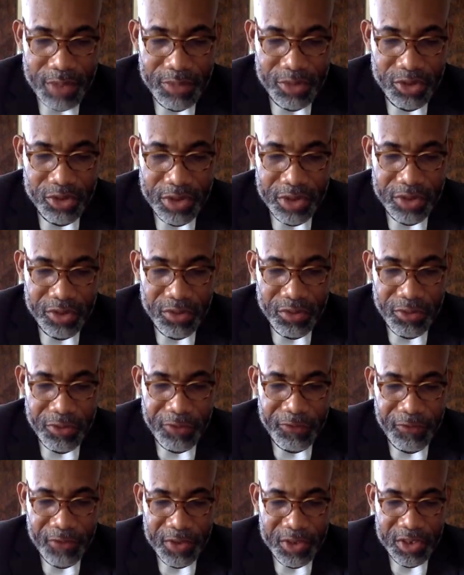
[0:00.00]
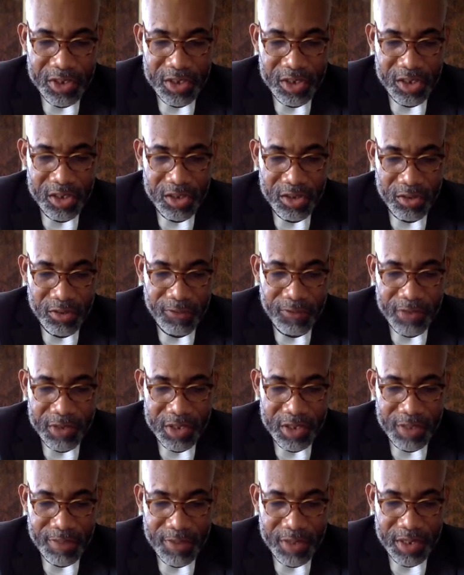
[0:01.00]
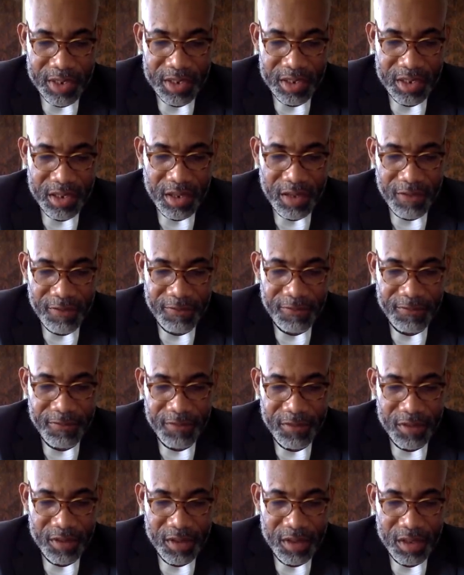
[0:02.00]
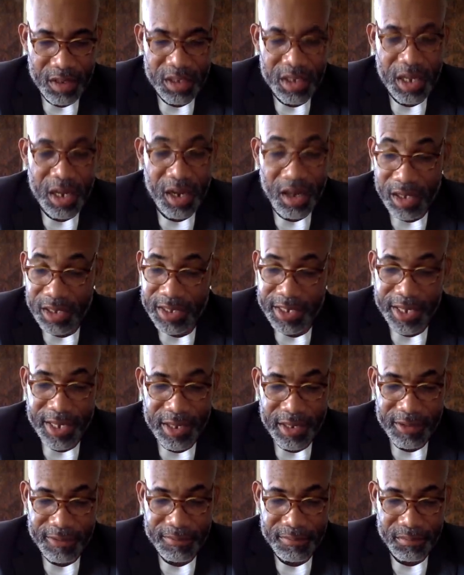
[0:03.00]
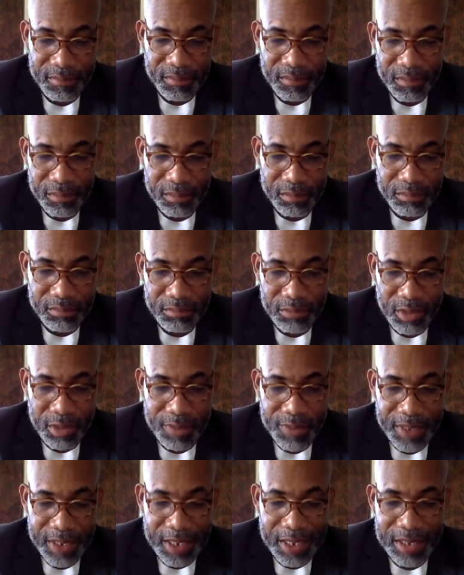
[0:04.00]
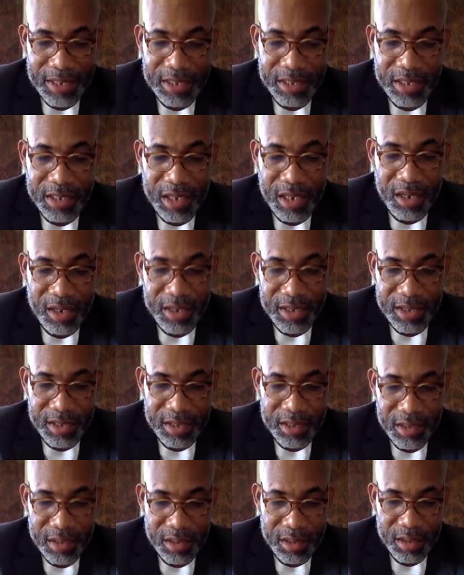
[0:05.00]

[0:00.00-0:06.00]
trying to look for some other stuff. It's a lot, eh? Dominicans, it's a lot.